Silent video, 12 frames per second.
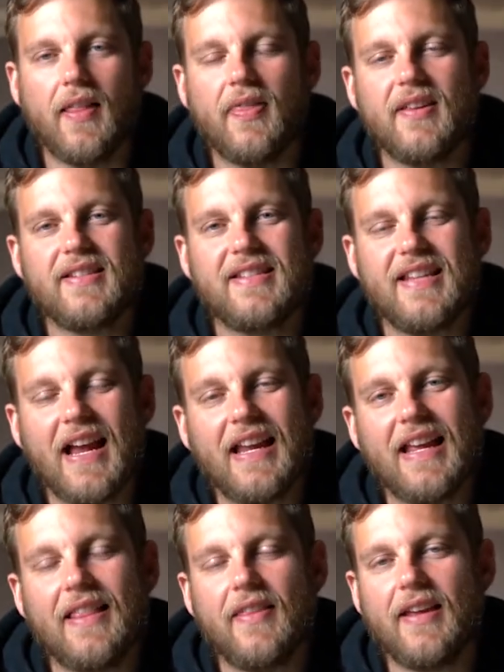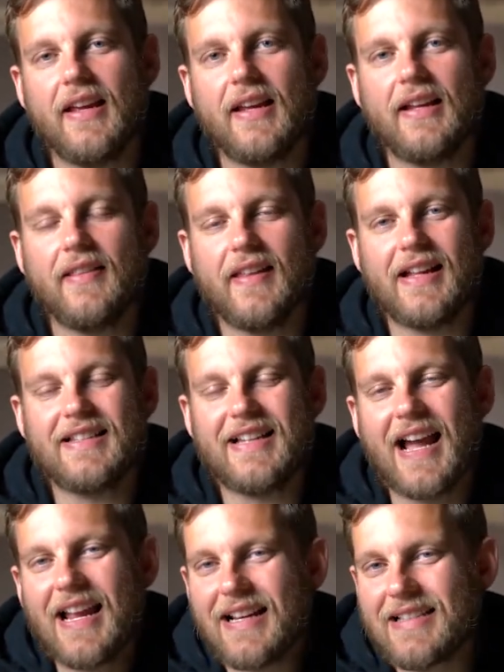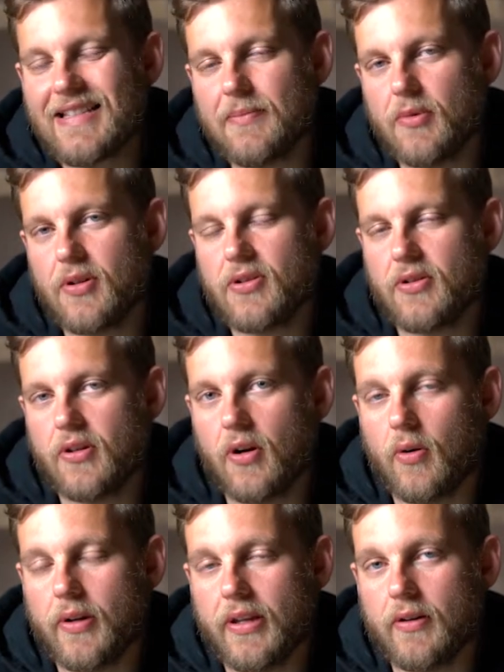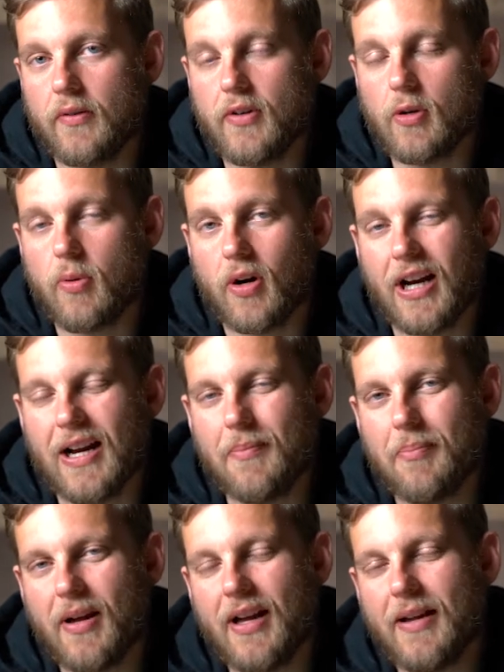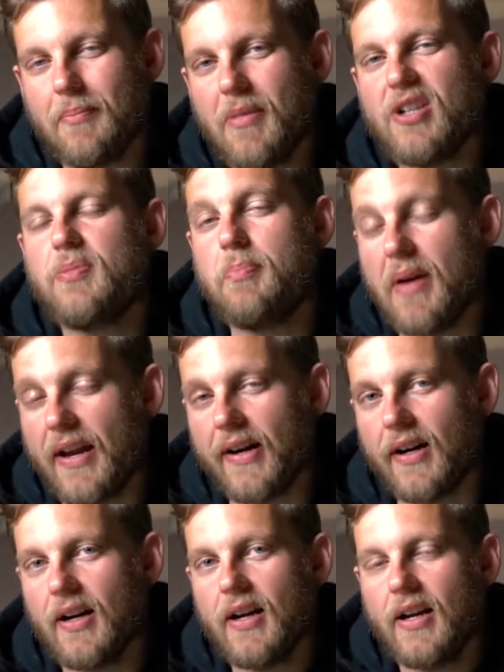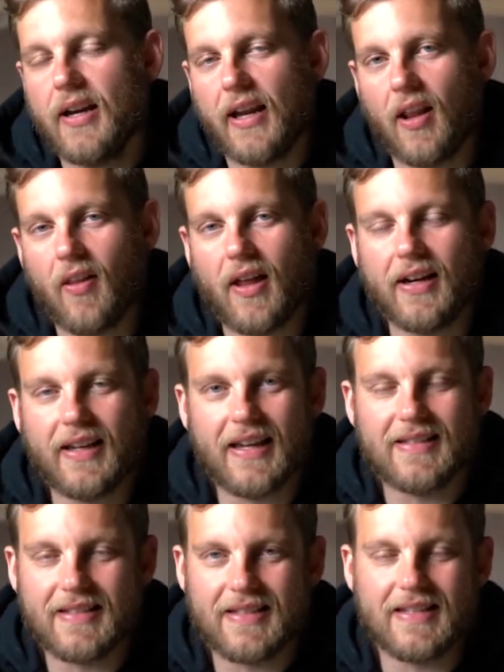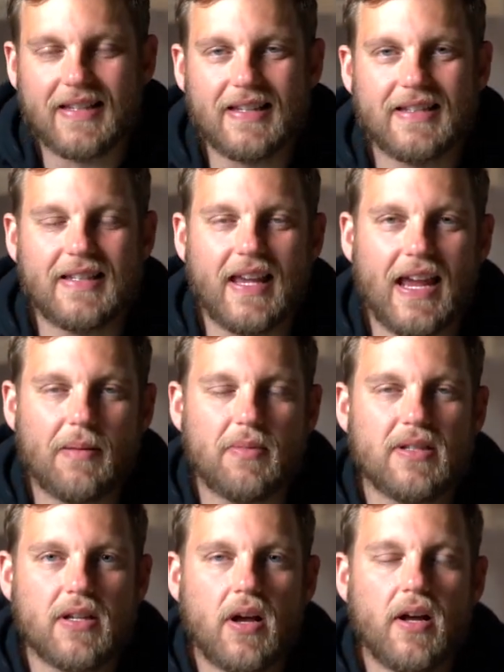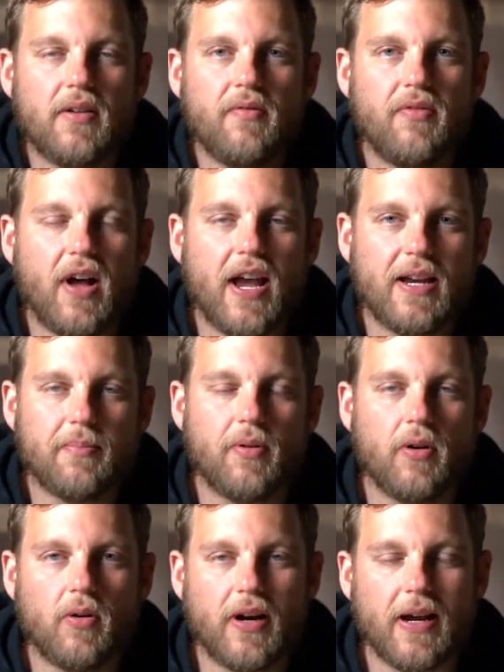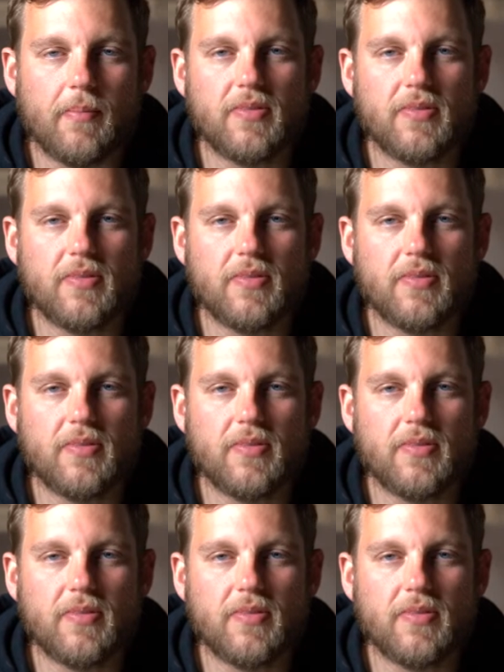The second thing that's kind of similar to the early reviewer program, but much better in a lot of cases, is the Amazon Vine program.